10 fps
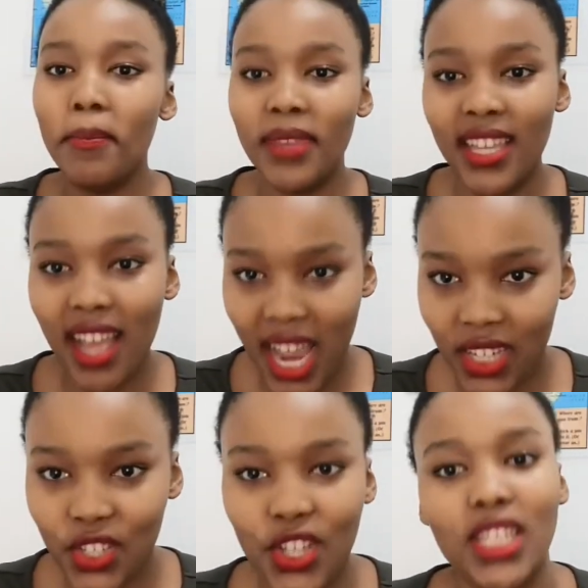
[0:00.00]
be
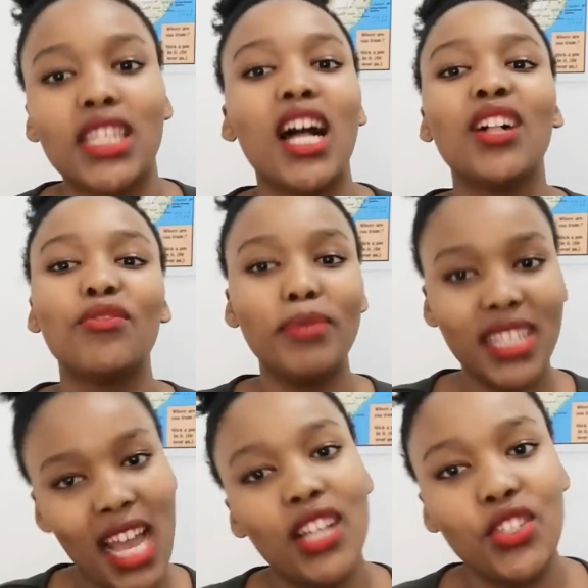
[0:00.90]
kind to yourself, be
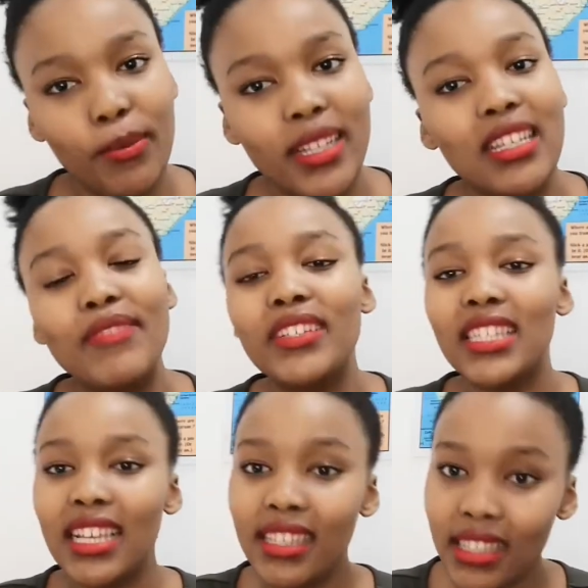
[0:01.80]
kind to myself, and
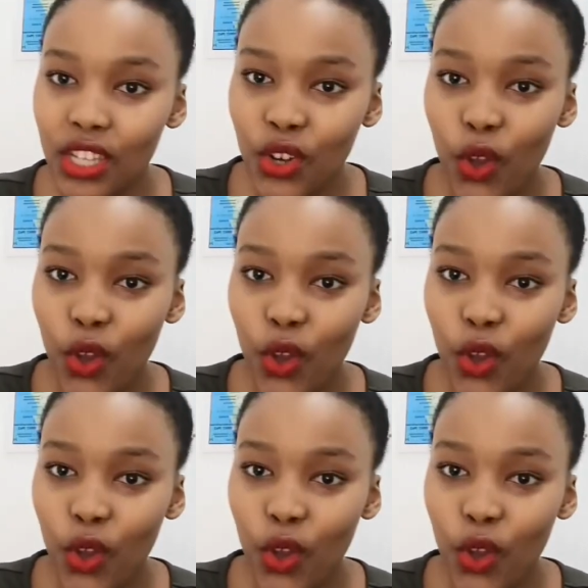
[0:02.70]
say, see,